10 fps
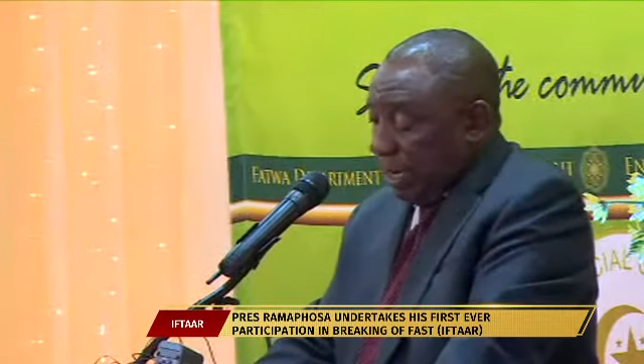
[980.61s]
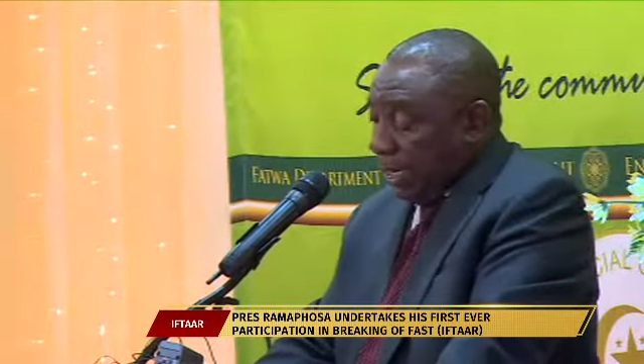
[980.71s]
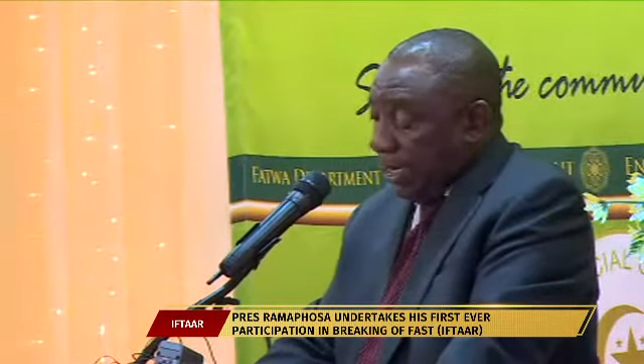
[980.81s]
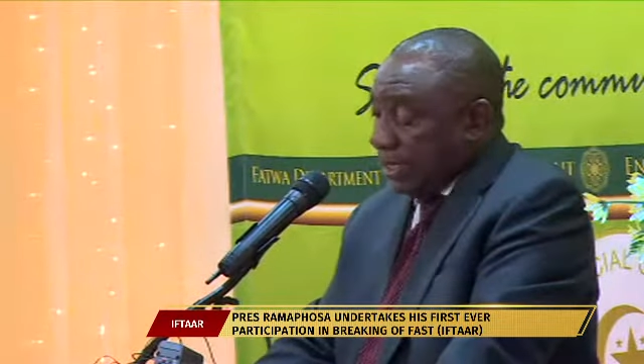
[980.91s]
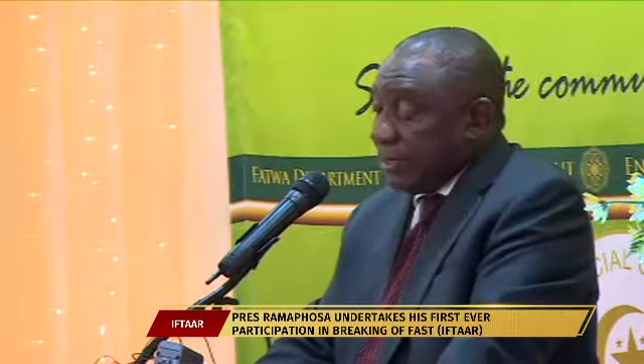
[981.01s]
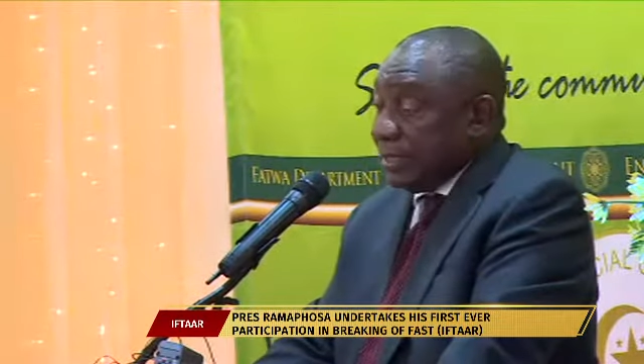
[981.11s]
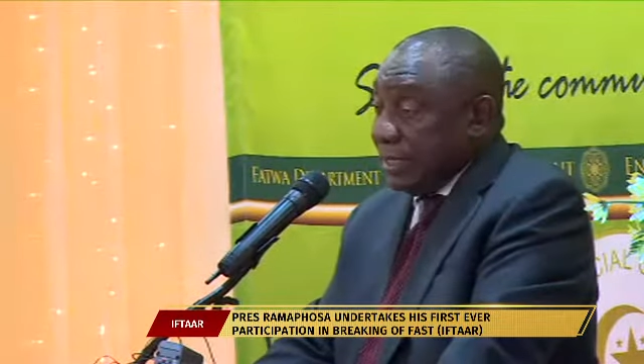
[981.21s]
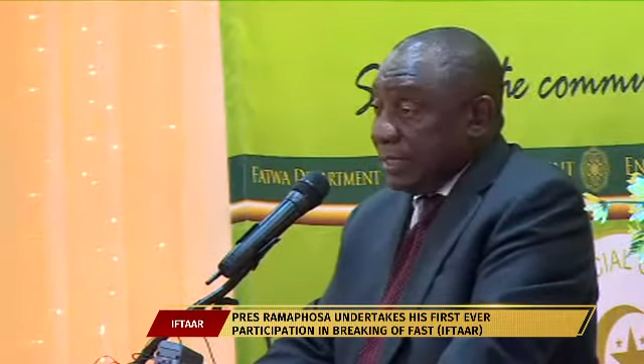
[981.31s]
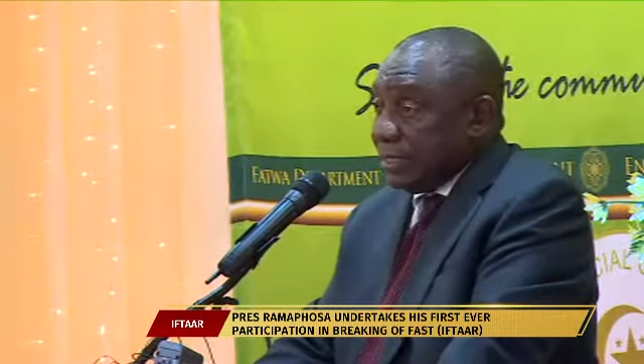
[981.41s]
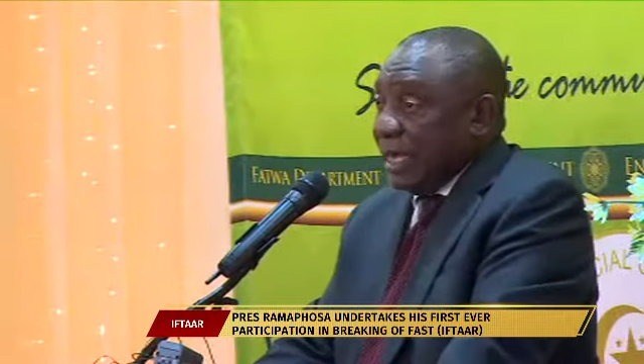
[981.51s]
and it is
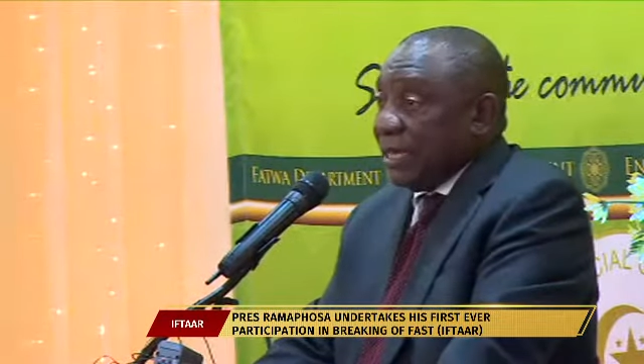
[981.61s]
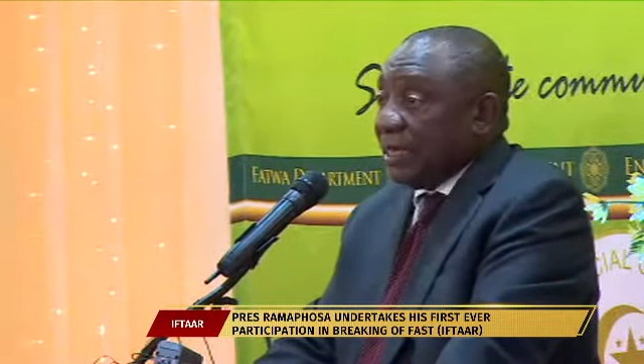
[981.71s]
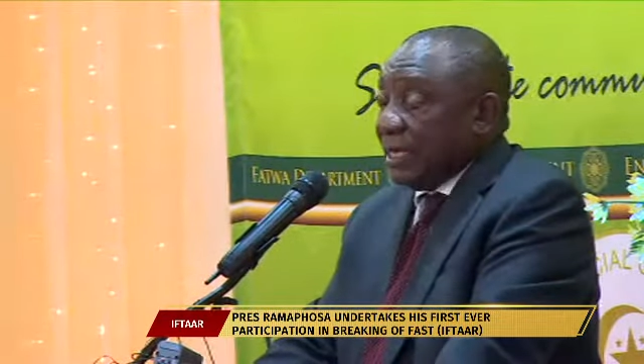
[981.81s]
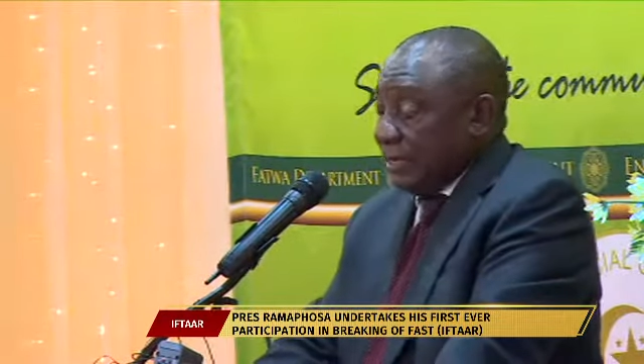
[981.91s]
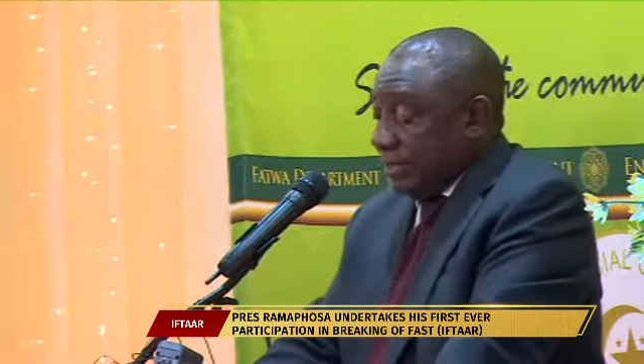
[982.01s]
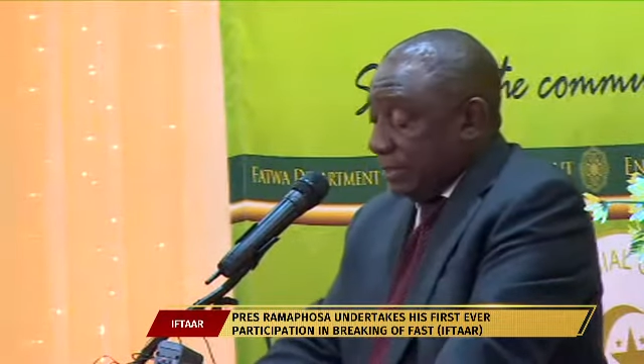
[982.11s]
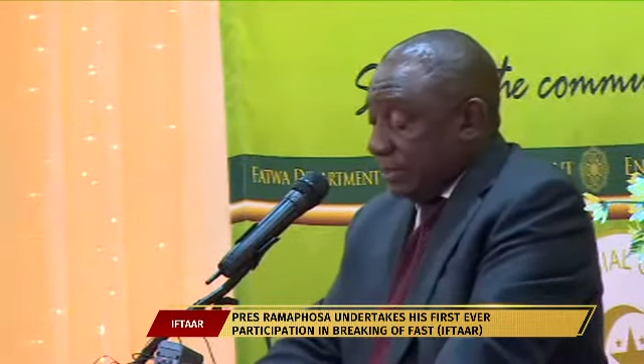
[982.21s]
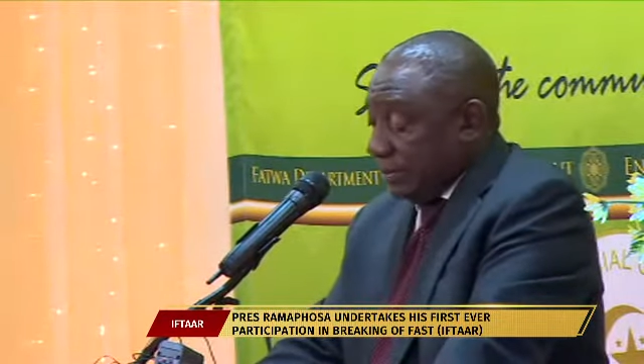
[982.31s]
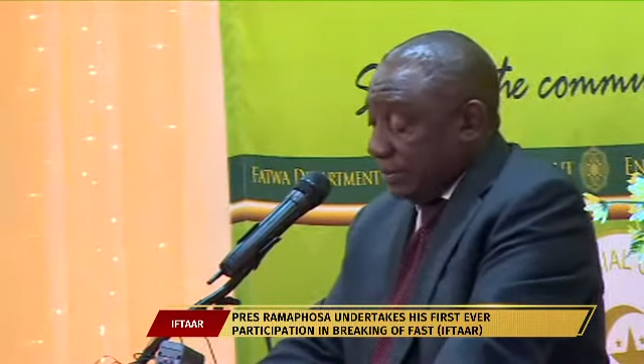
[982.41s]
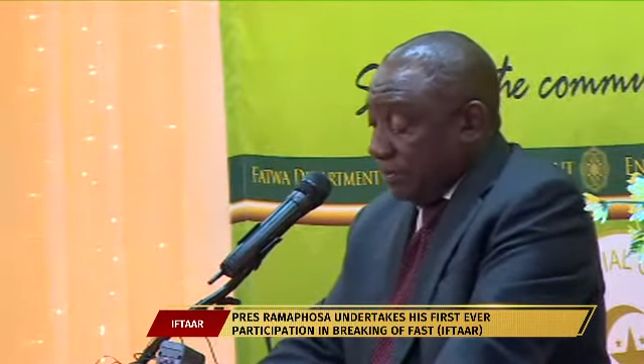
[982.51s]
these
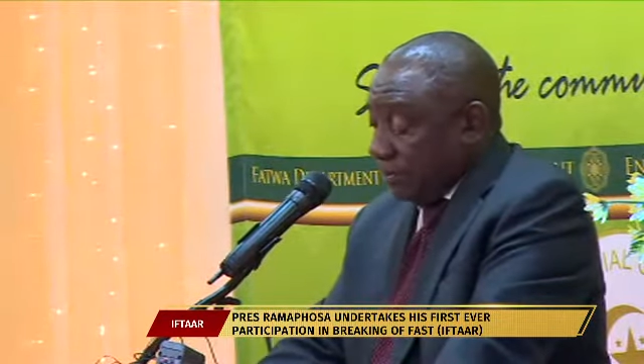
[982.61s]
ethics